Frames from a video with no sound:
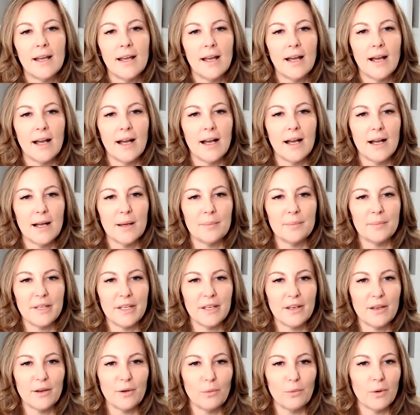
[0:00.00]
Um, you
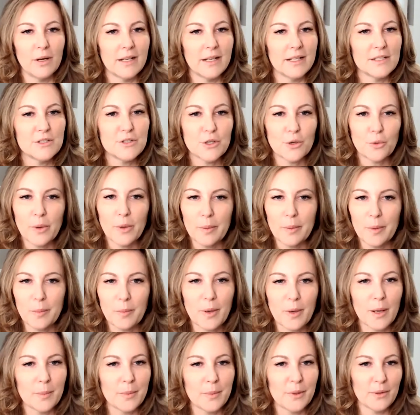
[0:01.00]
know, what is your women
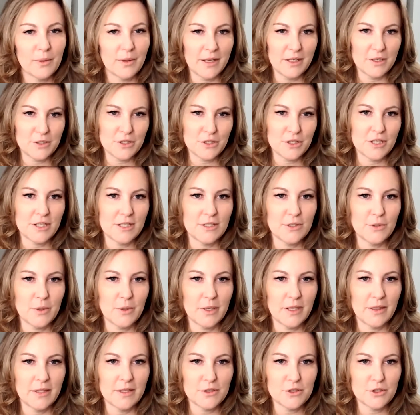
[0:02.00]
population doing
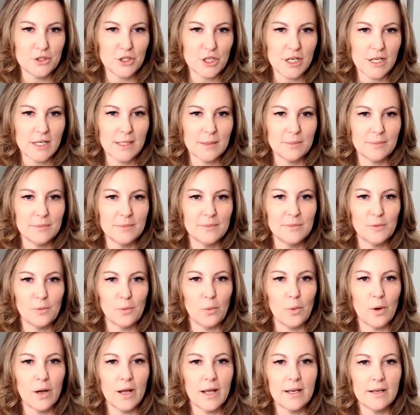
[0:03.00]
this job?
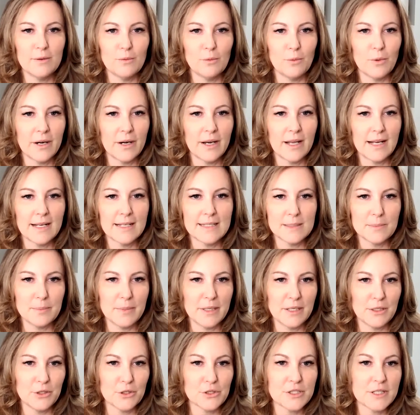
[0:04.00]
What what has been
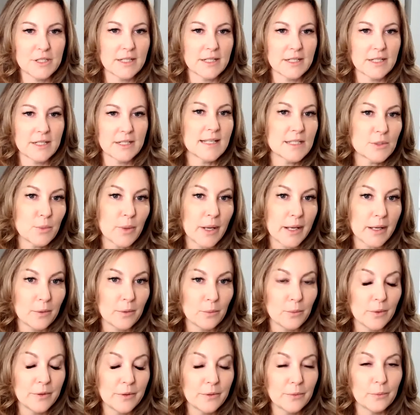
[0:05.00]
your success rate
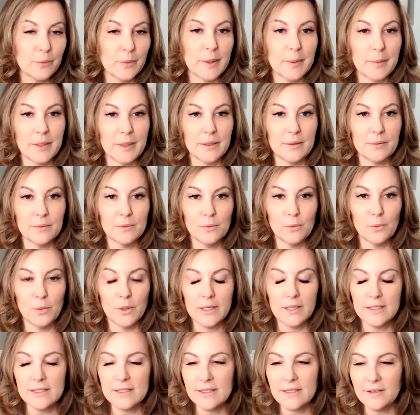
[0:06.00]
with women? What
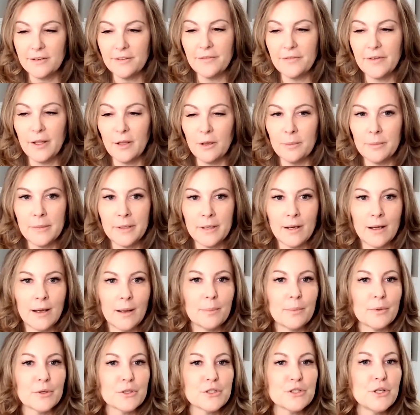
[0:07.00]
is the development
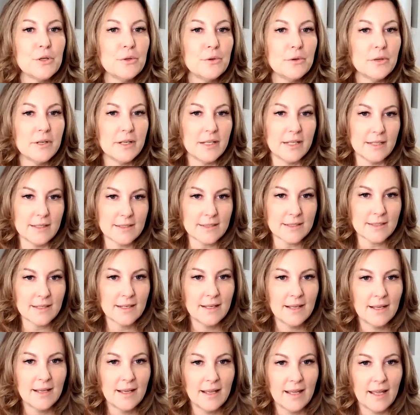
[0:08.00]
opportunities
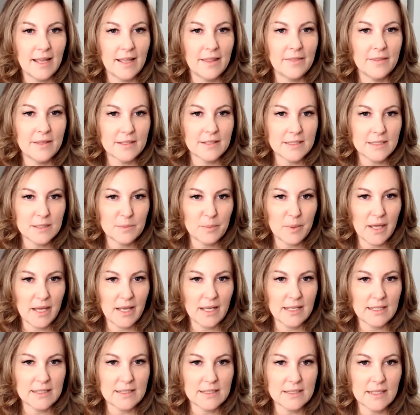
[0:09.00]
in this
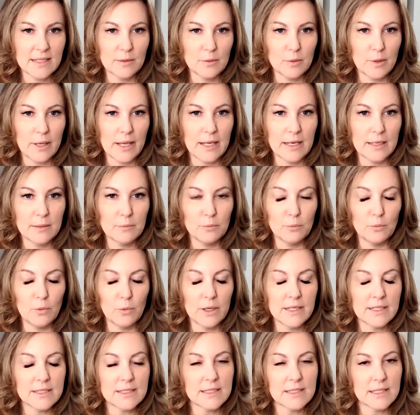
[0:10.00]
space? And and what
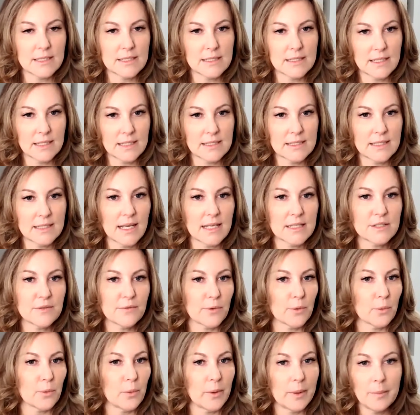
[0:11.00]
is the success
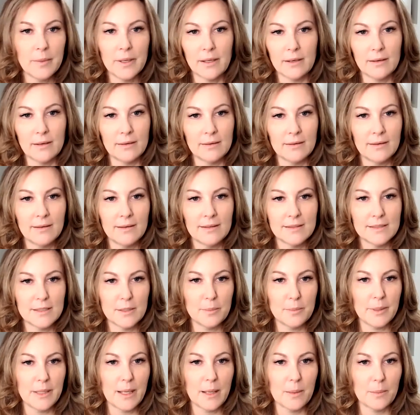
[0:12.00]
for women to
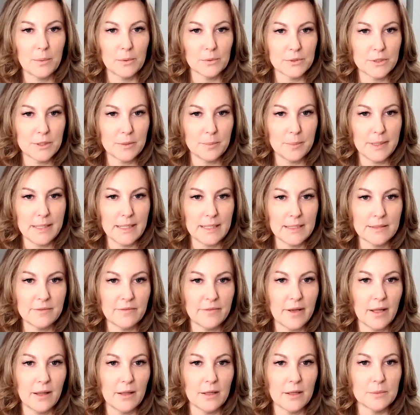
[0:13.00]
be able to be
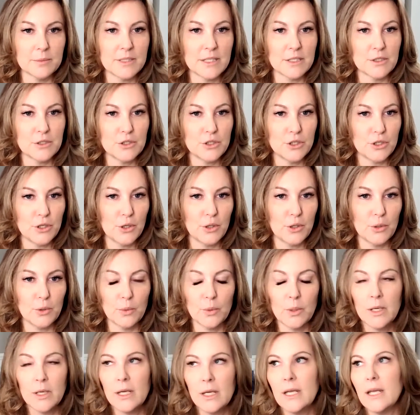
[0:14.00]
developed and do,
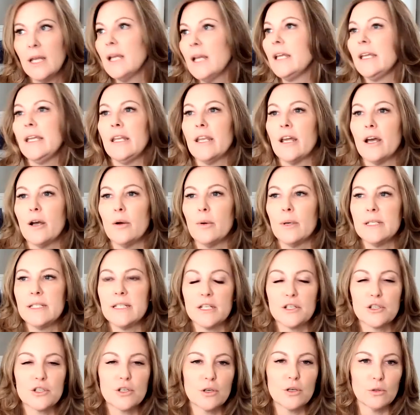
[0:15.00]
you know,
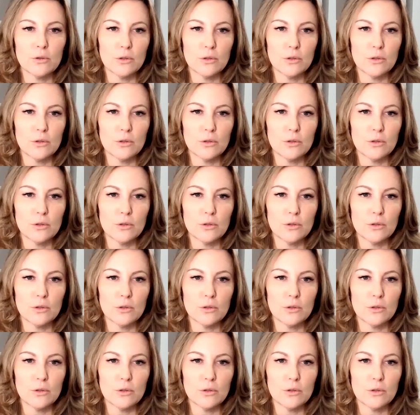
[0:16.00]
additional